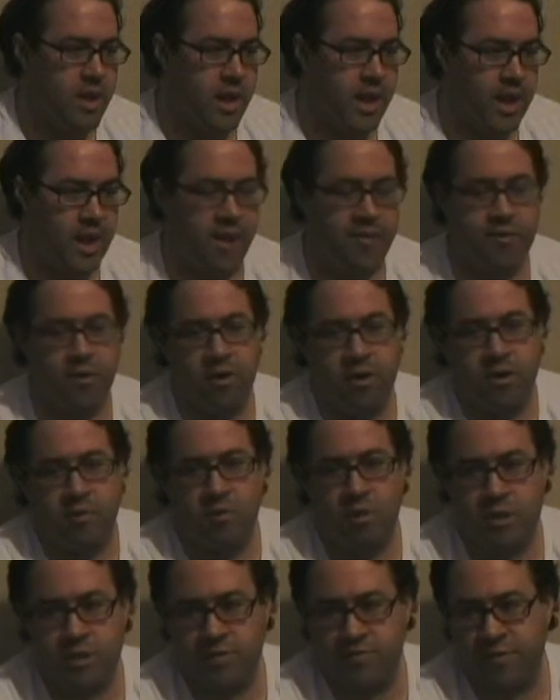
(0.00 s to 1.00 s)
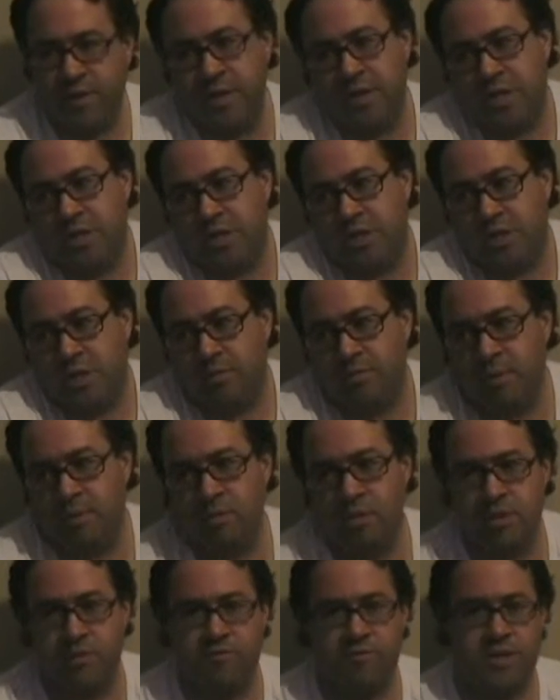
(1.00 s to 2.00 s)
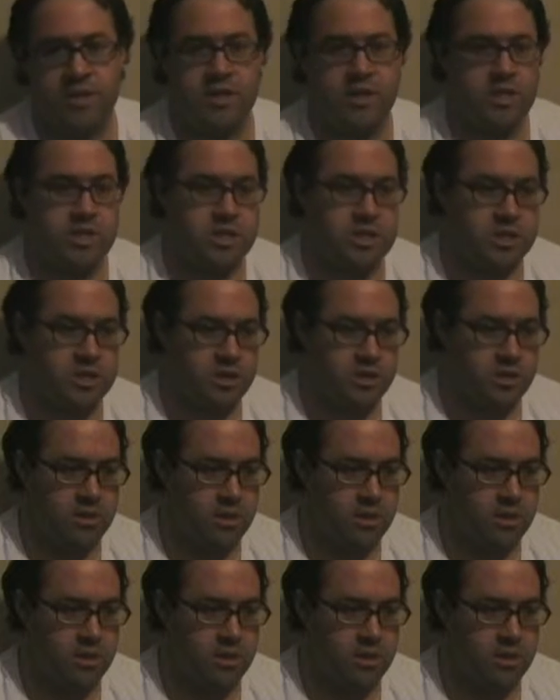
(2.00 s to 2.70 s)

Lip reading: And I thought he was finished. She told me he was finished.